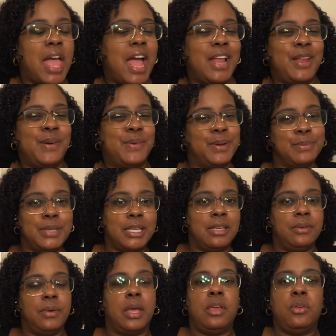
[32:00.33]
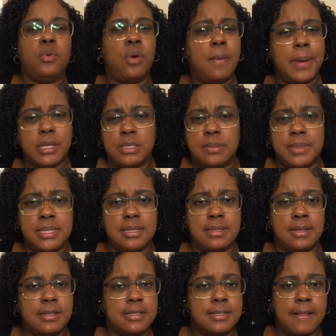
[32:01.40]
I know I'm cute, and you go about your
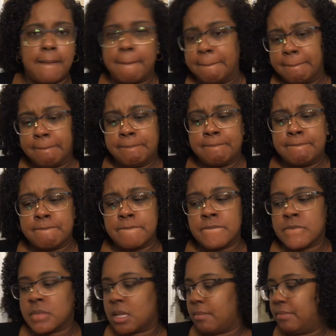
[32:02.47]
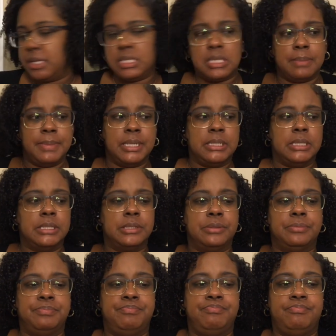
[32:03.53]
business. But it's a big
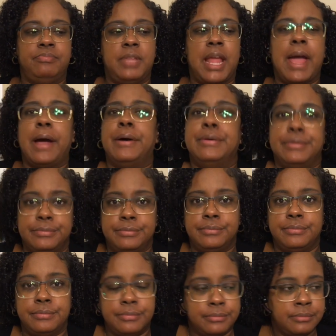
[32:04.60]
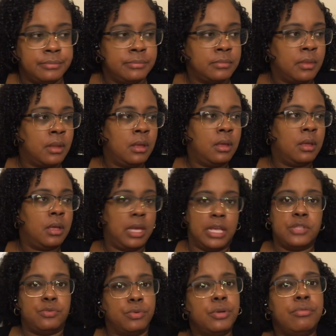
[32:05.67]
deal now.
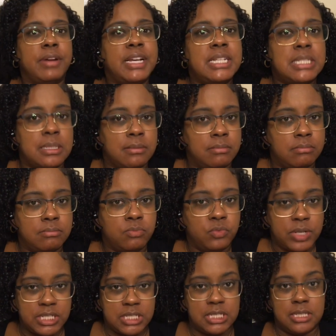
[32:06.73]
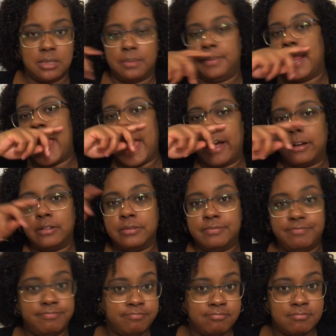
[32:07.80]
It's real racism now,
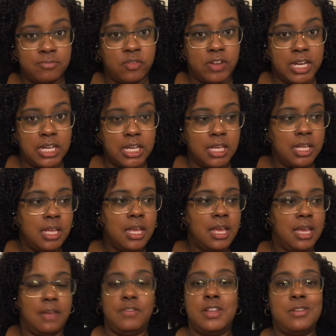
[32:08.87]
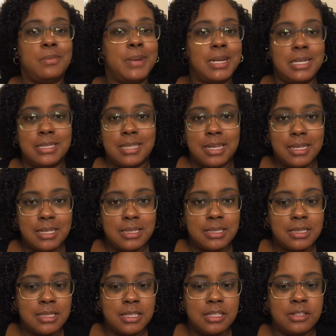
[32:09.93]
right? If didn't nobody say
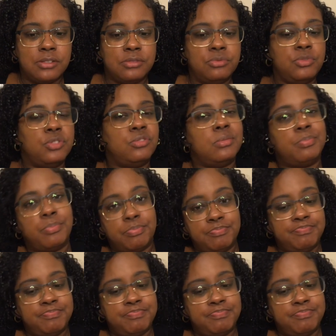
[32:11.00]
nothing to you, you could